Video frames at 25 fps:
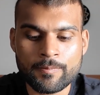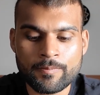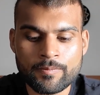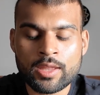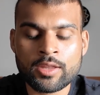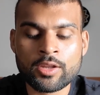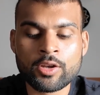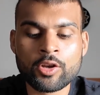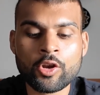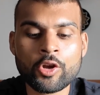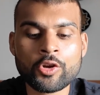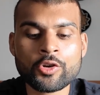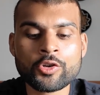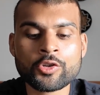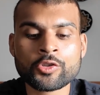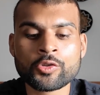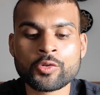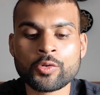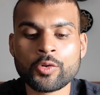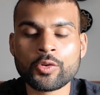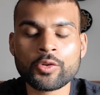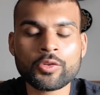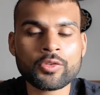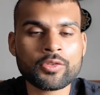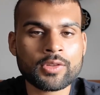And the known
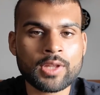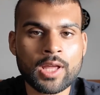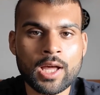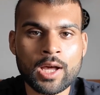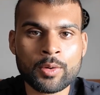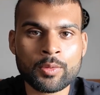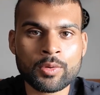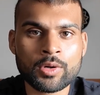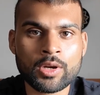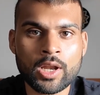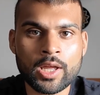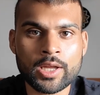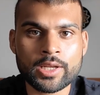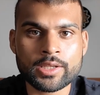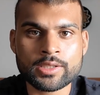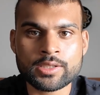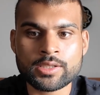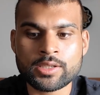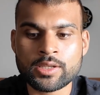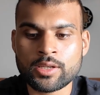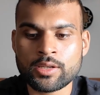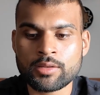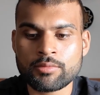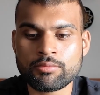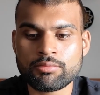truth that I would like
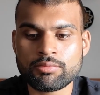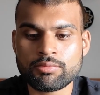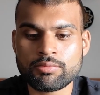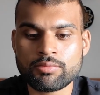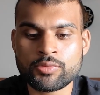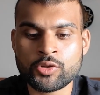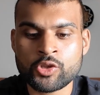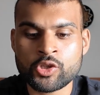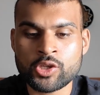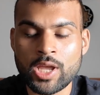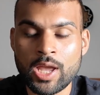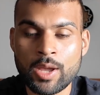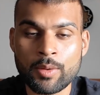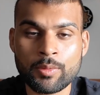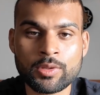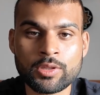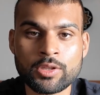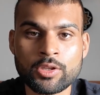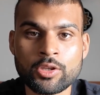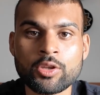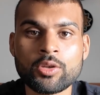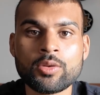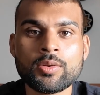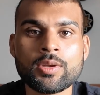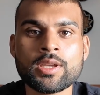to share with
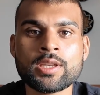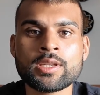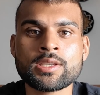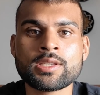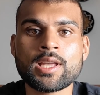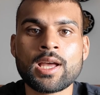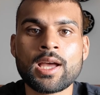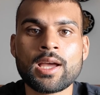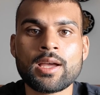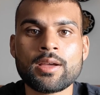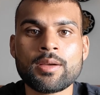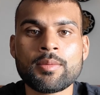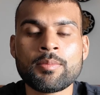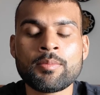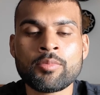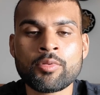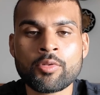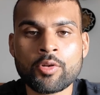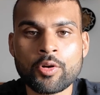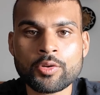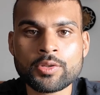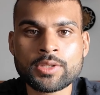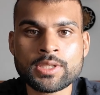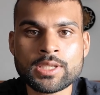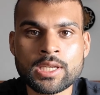you is that
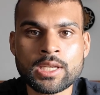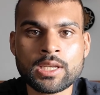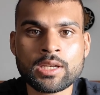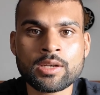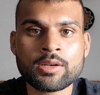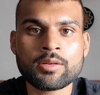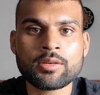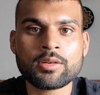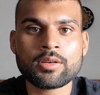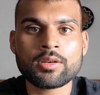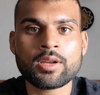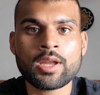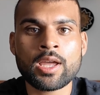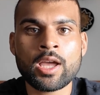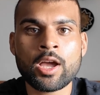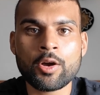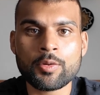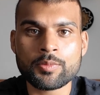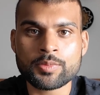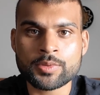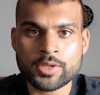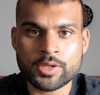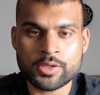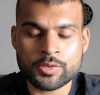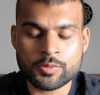protein
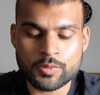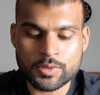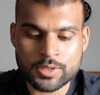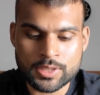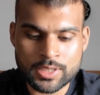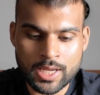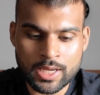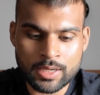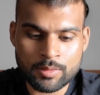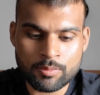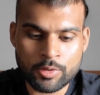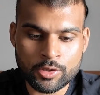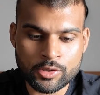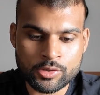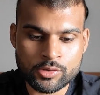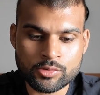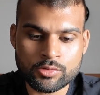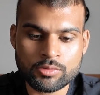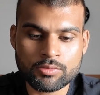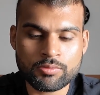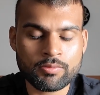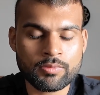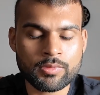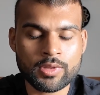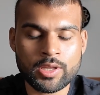helps us retain
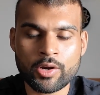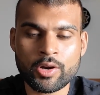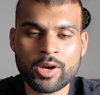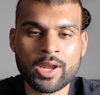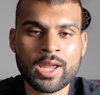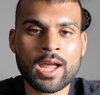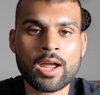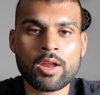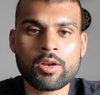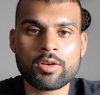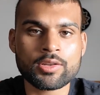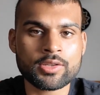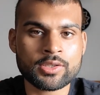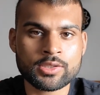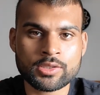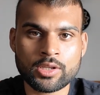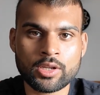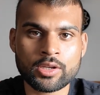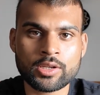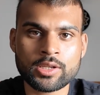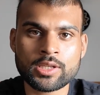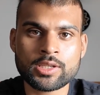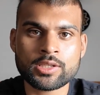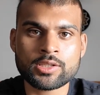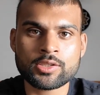muscle. There are countless
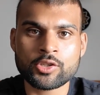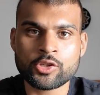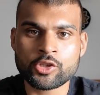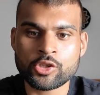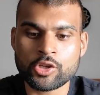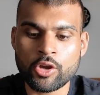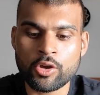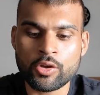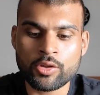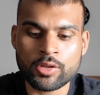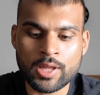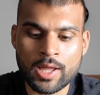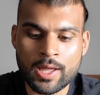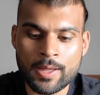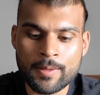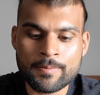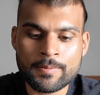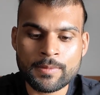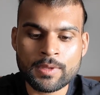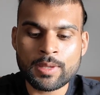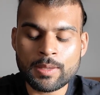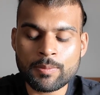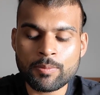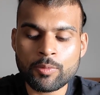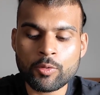studies to show
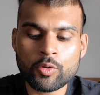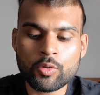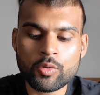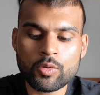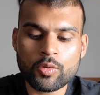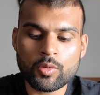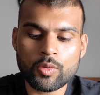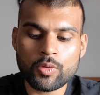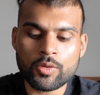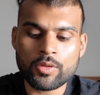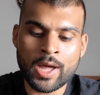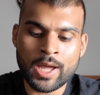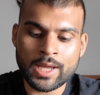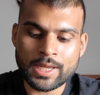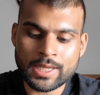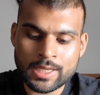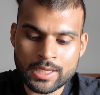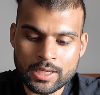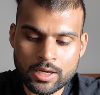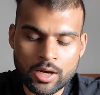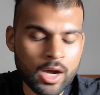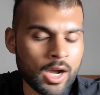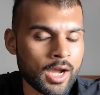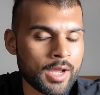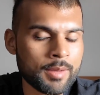that people that
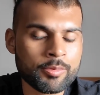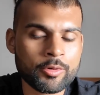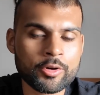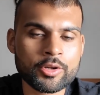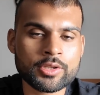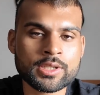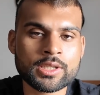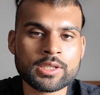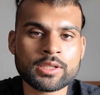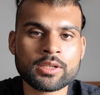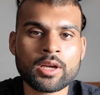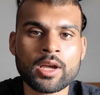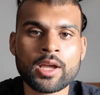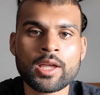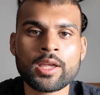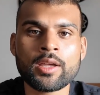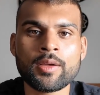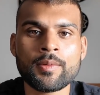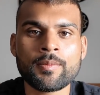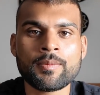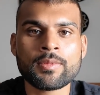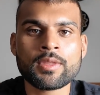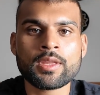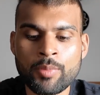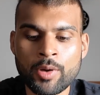eat a high protein diet
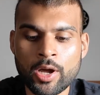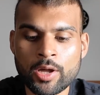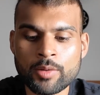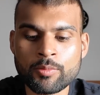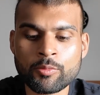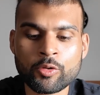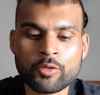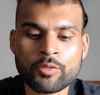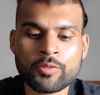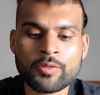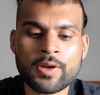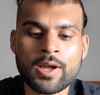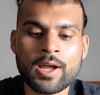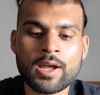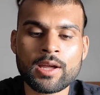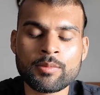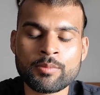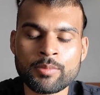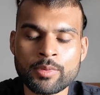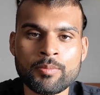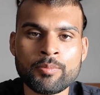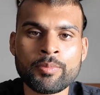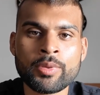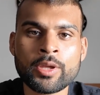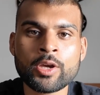burn more fat
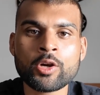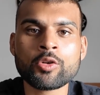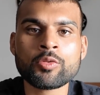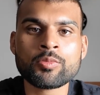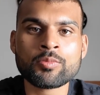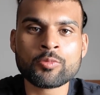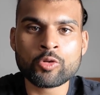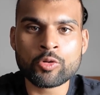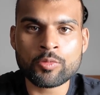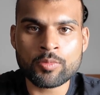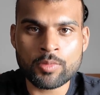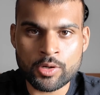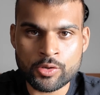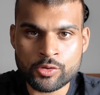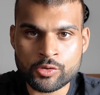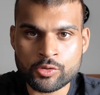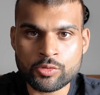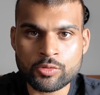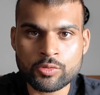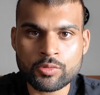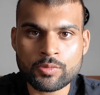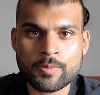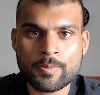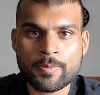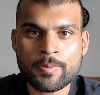and build more
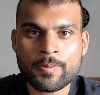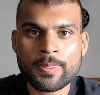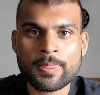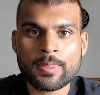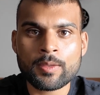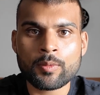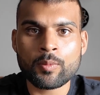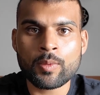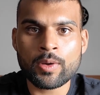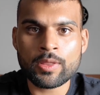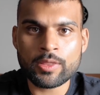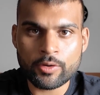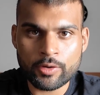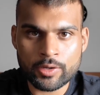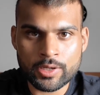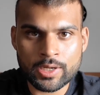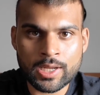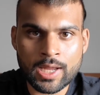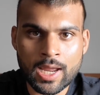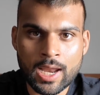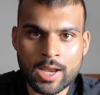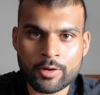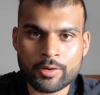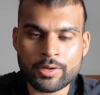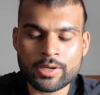muscle when they're in a
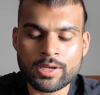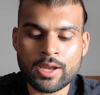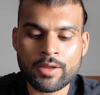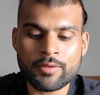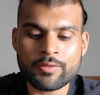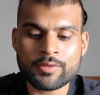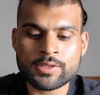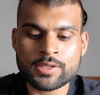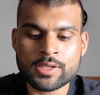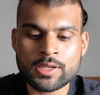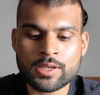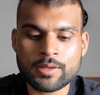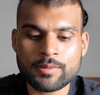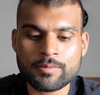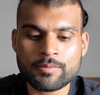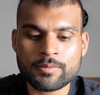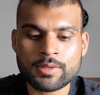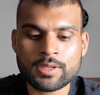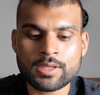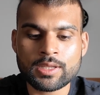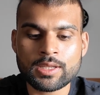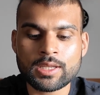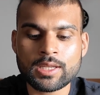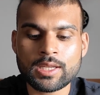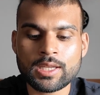calorie deficit,
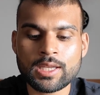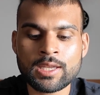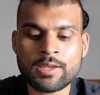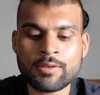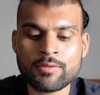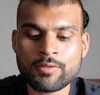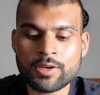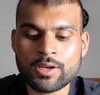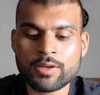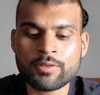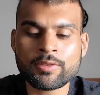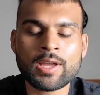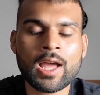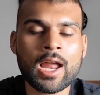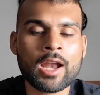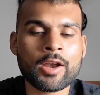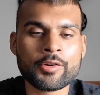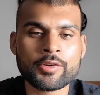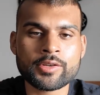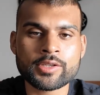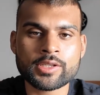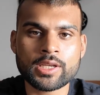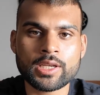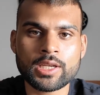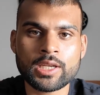even if
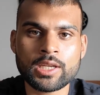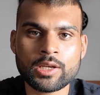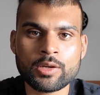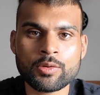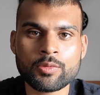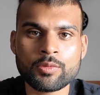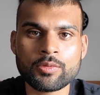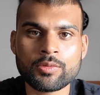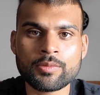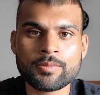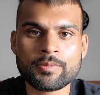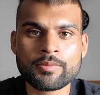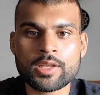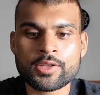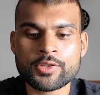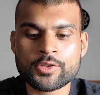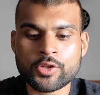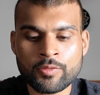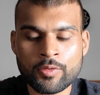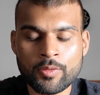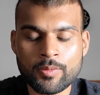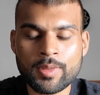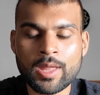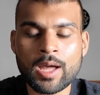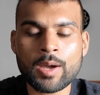calories are equal. And
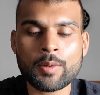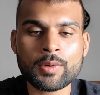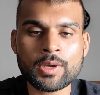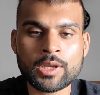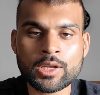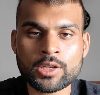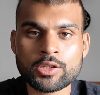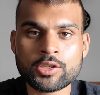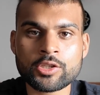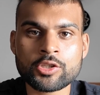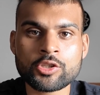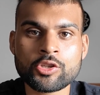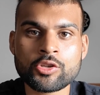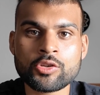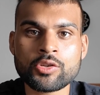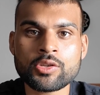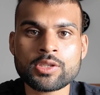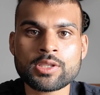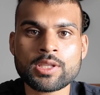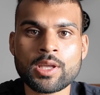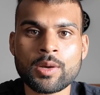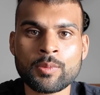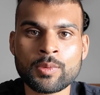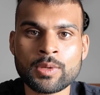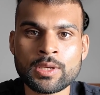from that we can deduce
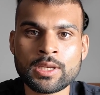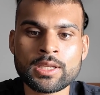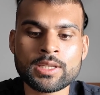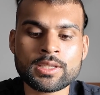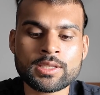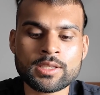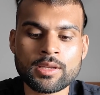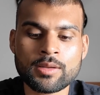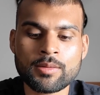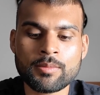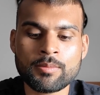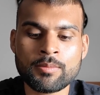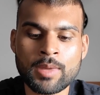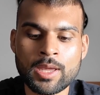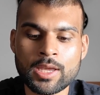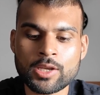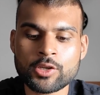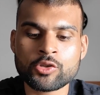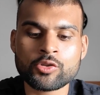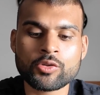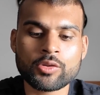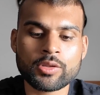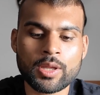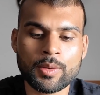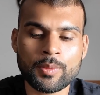that we need to make
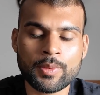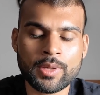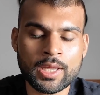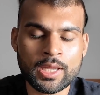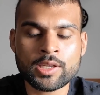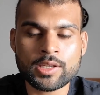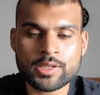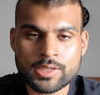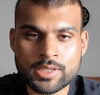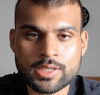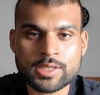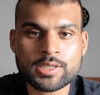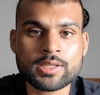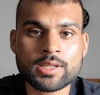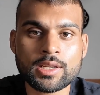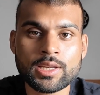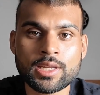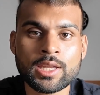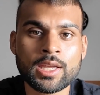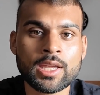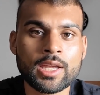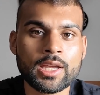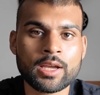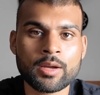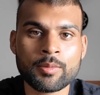sure that we're consistently
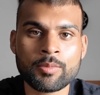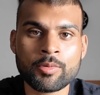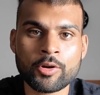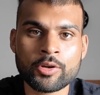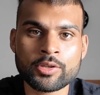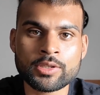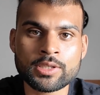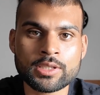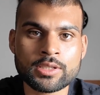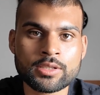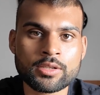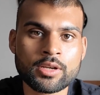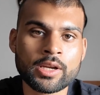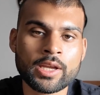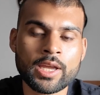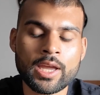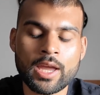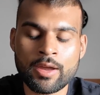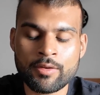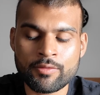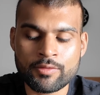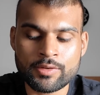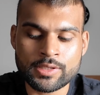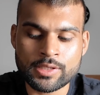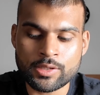hitting a protein target
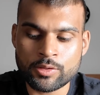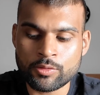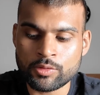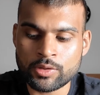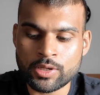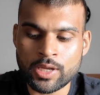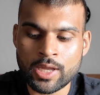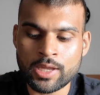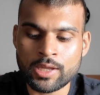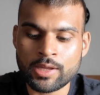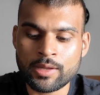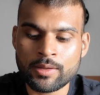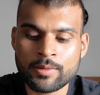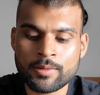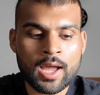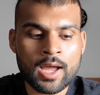every single day.